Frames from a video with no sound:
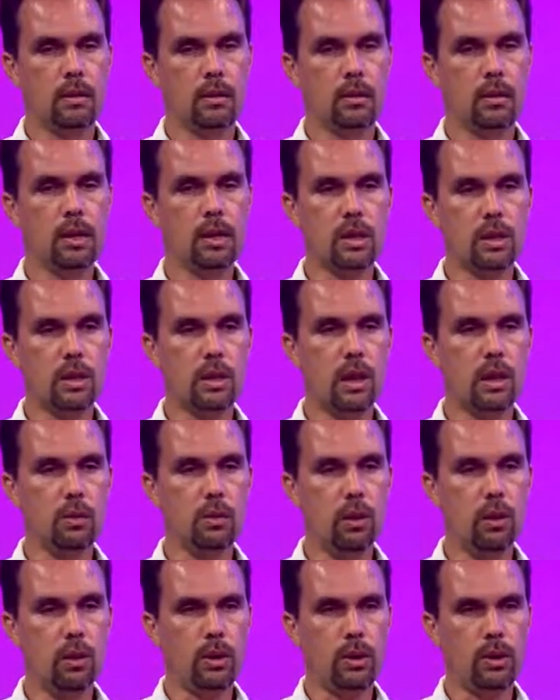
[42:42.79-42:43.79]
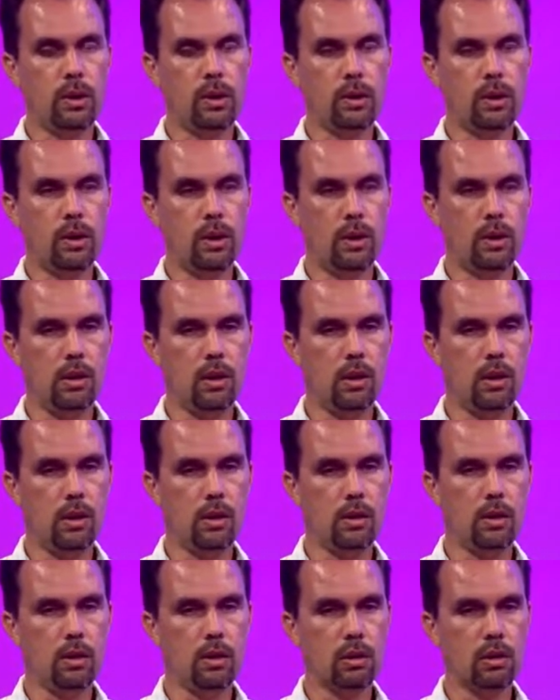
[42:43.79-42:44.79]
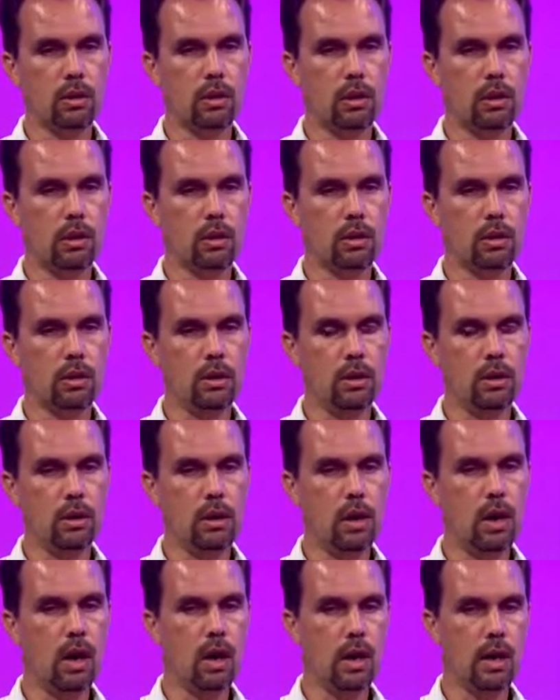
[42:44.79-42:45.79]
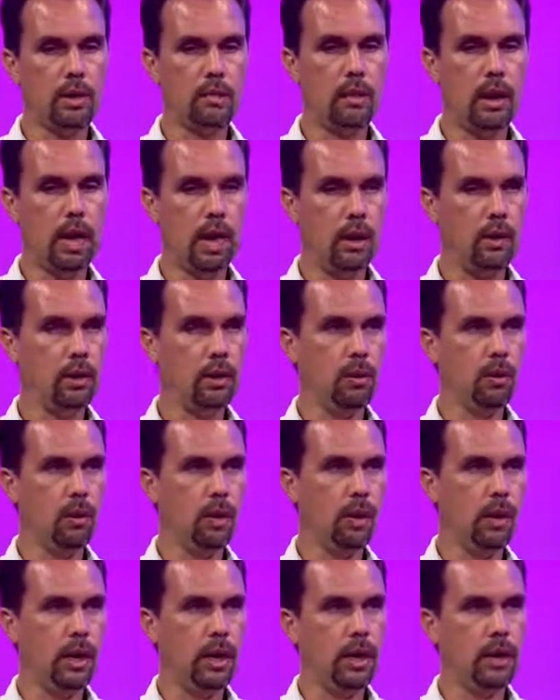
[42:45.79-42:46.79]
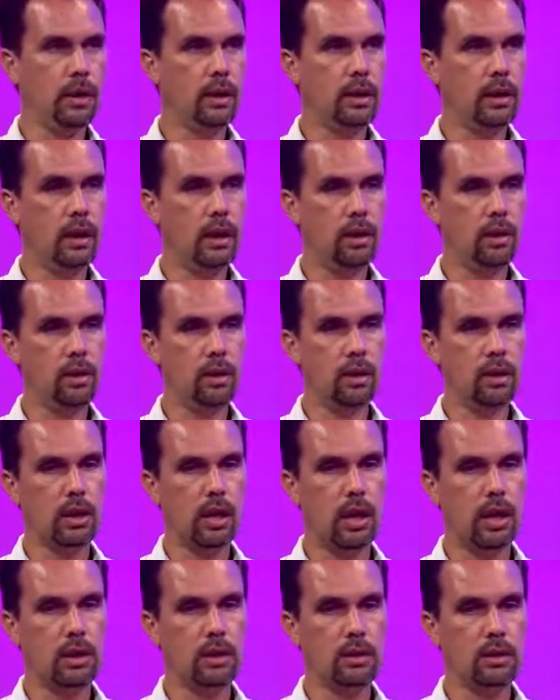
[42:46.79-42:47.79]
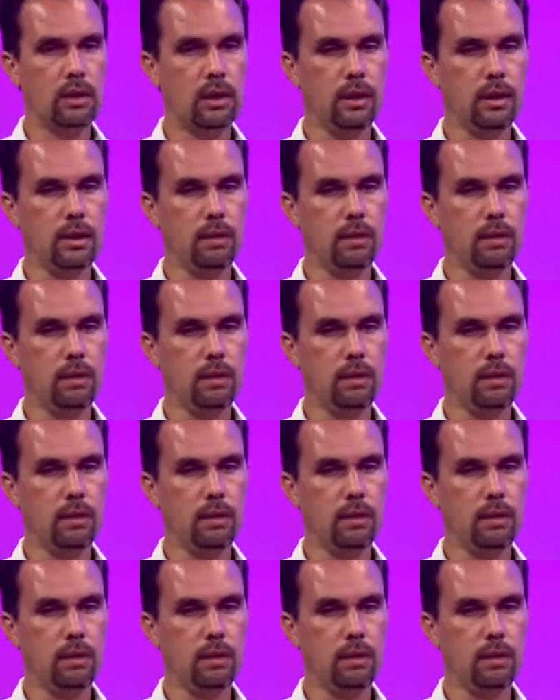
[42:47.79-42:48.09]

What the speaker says: Recently I wrote an article called Law and Power, where I look at